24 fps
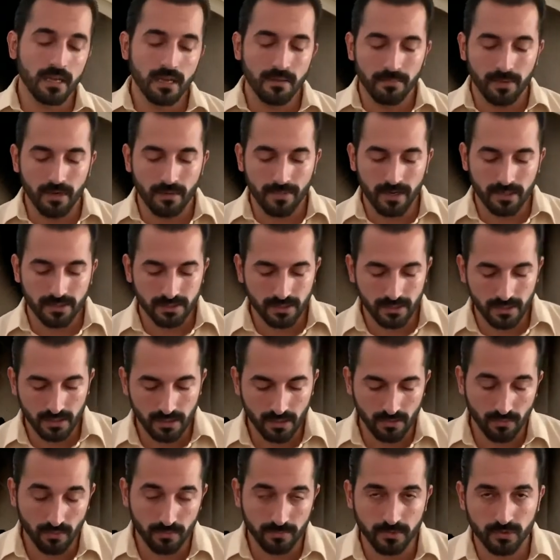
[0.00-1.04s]
But I'm actually going to
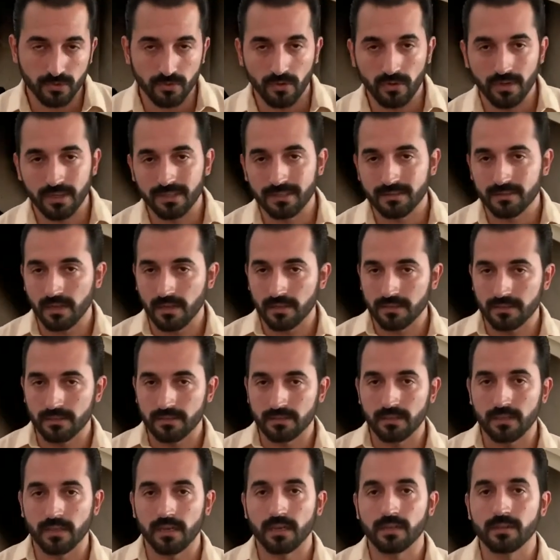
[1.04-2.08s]
group son and salsa
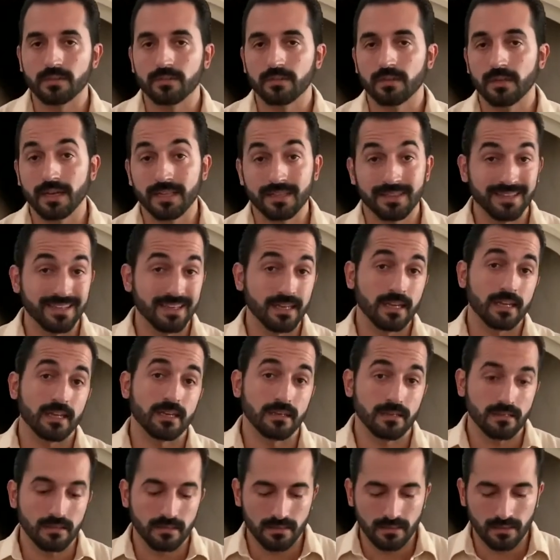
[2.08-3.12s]
together at the
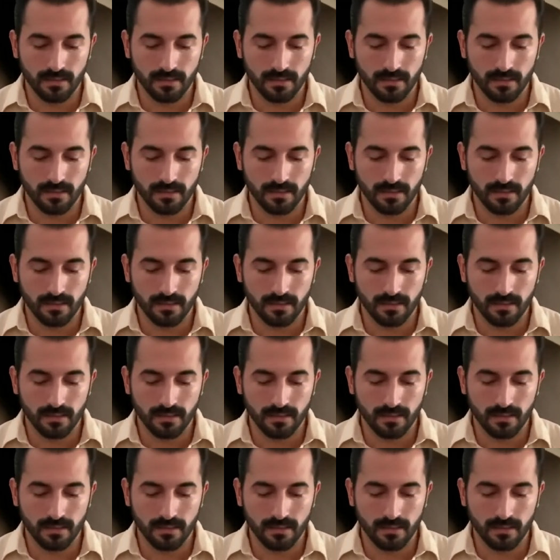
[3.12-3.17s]
end,